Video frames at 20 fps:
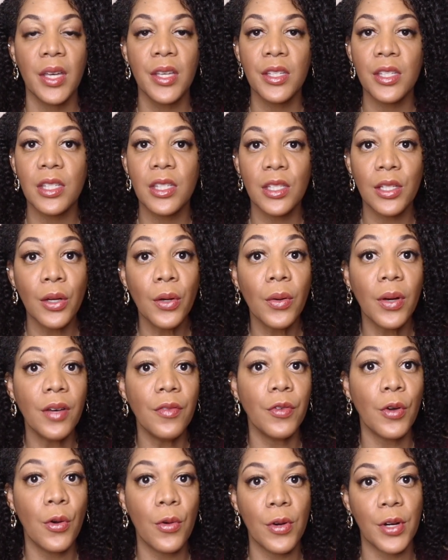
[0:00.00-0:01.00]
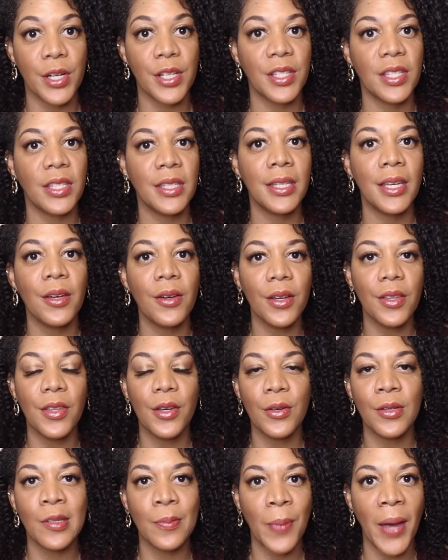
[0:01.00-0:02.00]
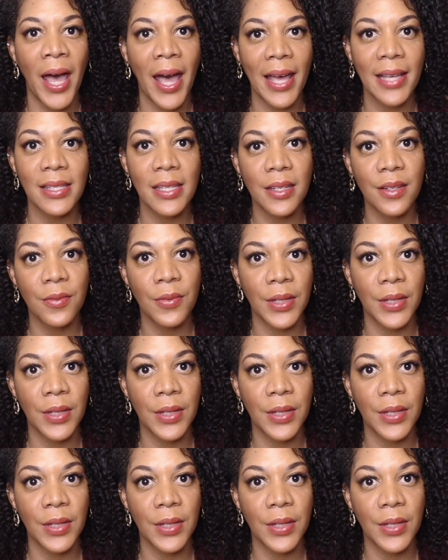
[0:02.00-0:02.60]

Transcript: So, of course, there are those positive